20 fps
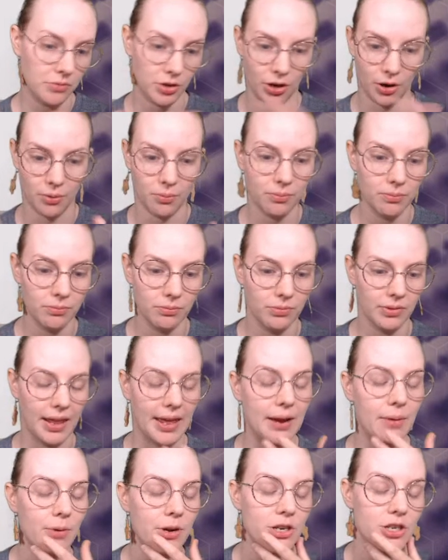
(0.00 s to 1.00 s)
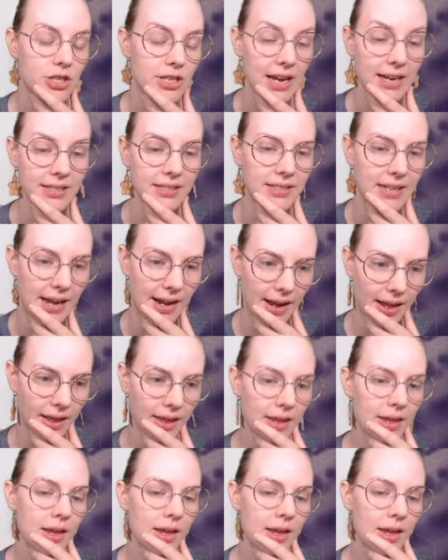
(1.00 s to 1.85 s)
you know, language text data,